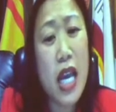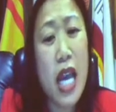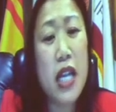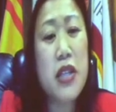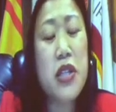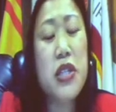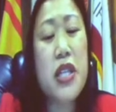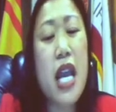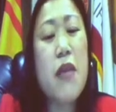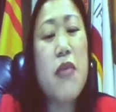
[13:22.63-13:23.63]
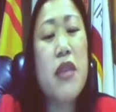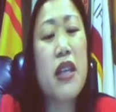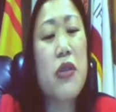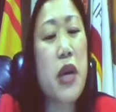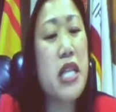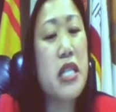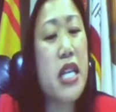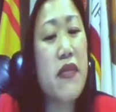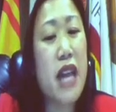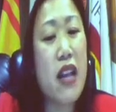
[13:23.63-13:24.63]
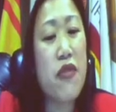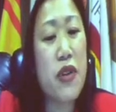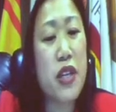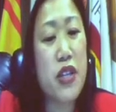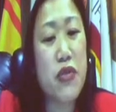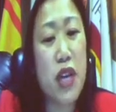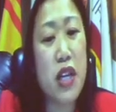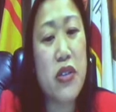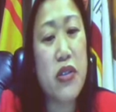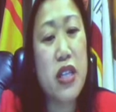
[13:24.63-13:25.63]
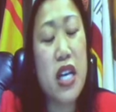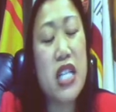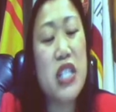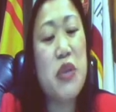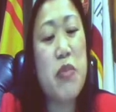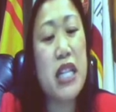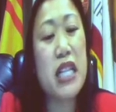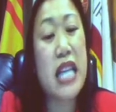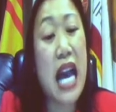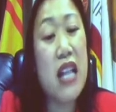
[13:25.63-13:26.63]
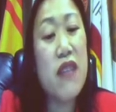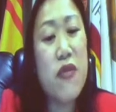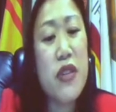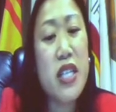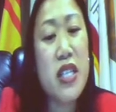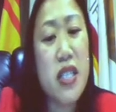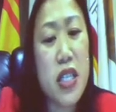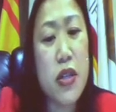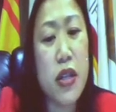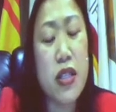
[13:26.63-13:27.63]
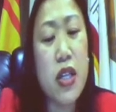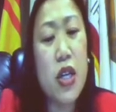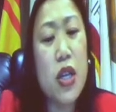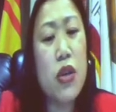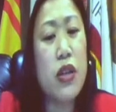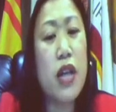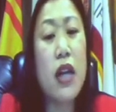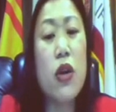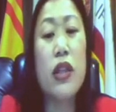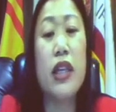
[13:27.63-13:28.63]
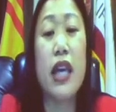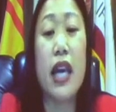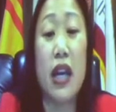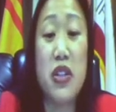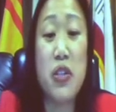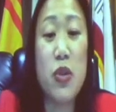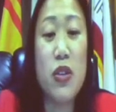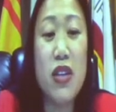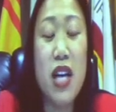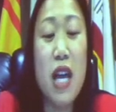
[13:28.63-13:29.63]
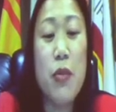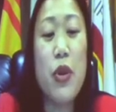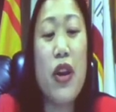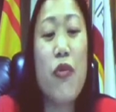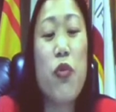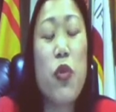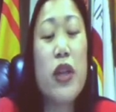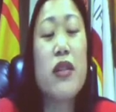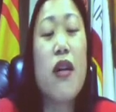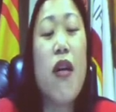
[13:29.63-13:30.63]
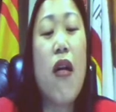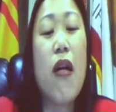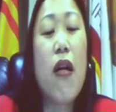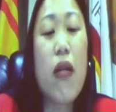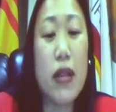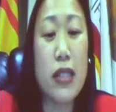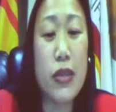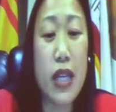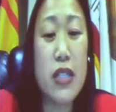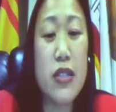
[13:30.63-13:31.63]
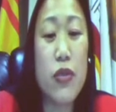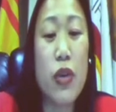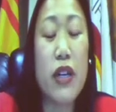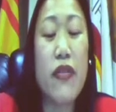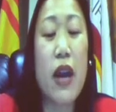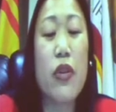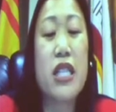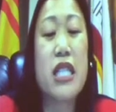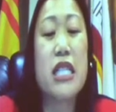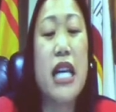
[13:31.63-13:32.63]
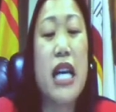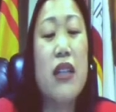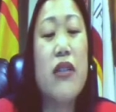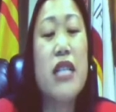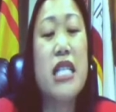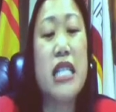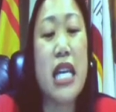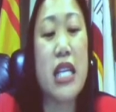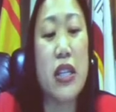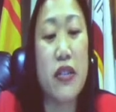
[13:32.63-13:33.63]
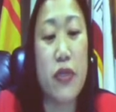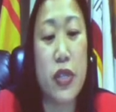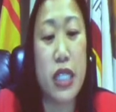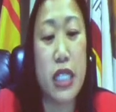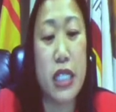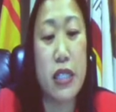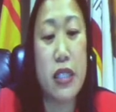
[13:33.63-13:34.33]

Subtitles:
It is a shame that the great state of California struggles to admit California students who are not only eligible, but who have worked hard to enter one of our stellar state universities.